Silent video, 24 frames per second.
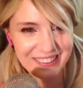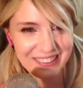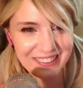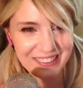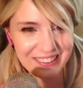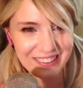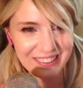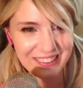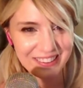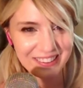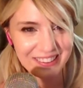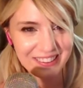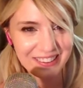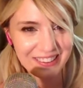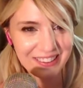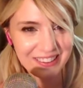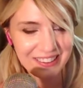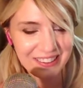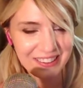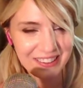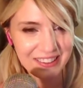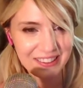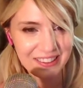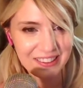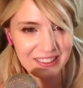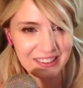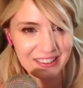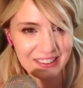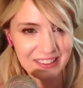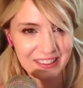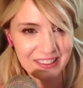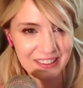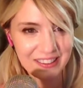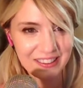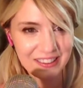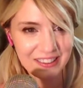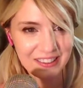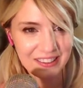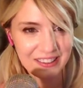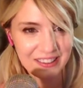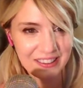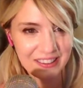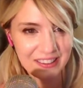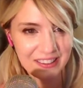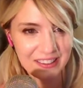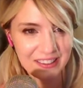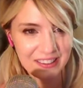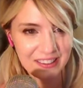
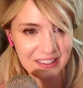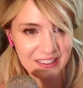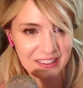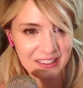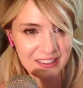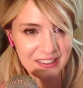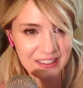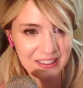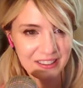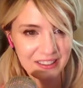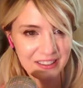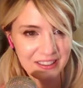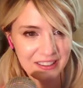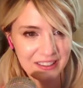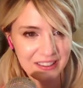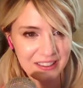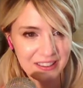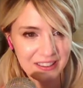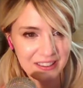(silent)